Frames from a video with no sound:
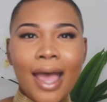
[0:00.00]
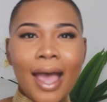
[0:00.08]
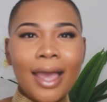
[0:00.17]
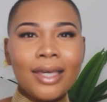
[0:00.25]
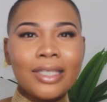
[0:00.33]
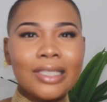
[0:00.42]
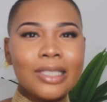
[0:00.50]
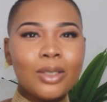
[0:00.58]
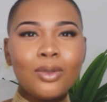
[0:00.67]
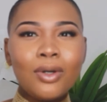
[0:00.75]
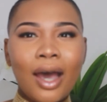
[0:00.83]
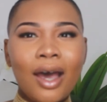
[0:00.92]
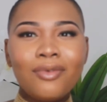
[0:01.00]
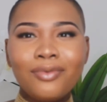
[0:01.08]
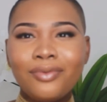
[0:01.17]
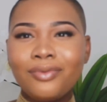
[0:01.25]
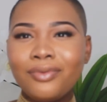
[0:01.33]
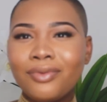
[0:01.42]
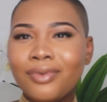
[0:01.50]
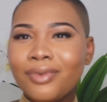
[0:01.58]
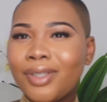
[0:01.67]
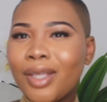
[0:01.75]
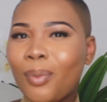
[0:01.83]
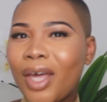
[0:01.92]
I can still have
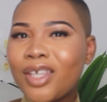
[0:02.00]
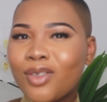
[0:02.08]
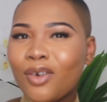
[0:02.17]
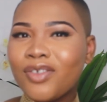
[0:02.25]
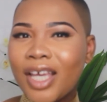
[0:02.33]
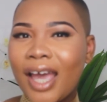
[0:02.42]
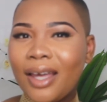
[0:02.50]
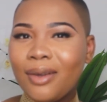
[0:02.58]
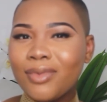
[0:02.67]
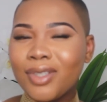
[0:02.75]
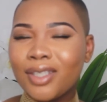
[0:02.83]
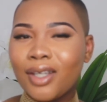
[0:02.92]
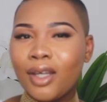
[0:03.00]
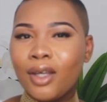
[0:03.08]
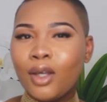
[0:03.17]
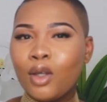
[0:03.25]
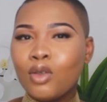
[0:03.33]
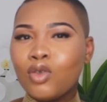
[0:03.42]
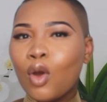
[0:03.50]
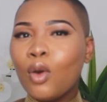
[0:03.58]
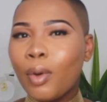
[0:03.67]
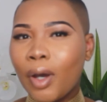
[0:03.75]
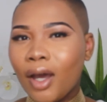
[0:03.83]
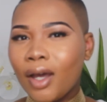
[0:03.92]
the best of times
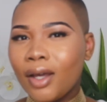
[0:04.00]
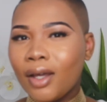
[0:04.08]
sober.